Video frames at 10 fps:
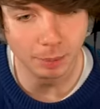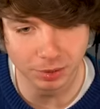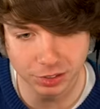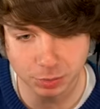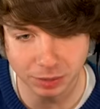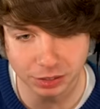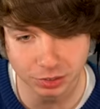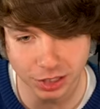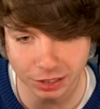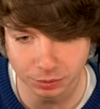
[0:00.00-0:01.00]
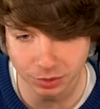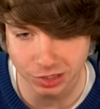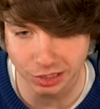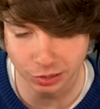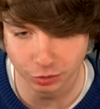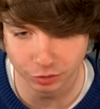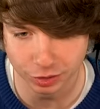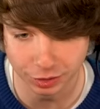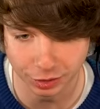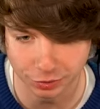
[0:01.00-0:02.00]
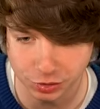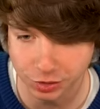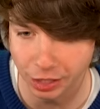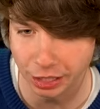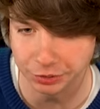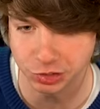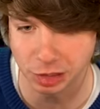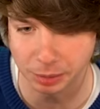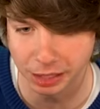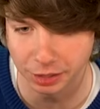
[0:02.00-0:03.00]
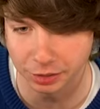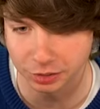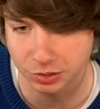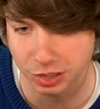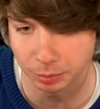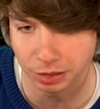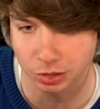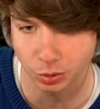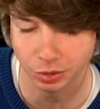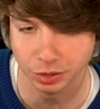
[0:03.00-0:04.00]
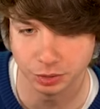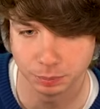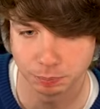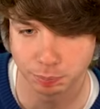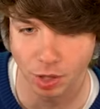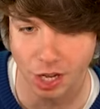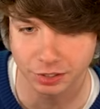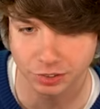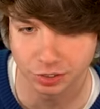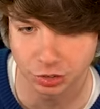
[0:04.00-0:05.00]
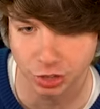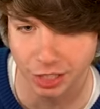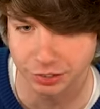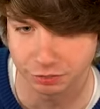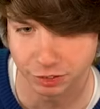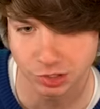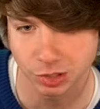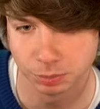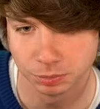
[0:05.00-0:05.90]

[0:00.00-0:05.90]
Remember the speaker Titan was taken over and then uh, G-Man Skibidi Toilet blocked the shot to fix